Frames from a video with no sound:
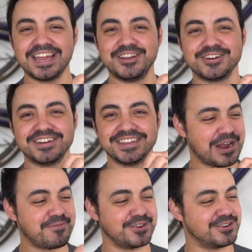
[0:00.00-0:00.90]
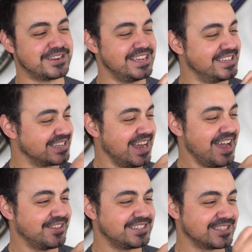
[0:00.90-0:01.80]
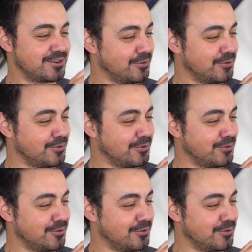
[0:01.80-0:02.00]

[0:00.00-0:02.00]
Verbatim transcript: lanyard strap for your keys. This is